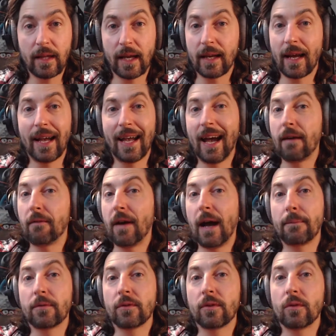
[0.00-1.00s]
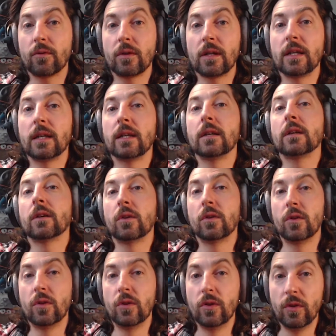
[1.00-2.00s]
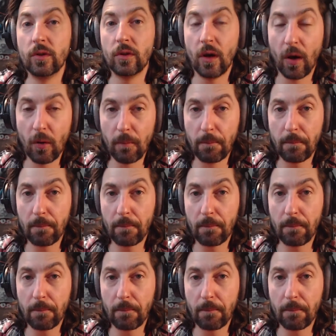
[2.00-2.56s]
that I have absolutely no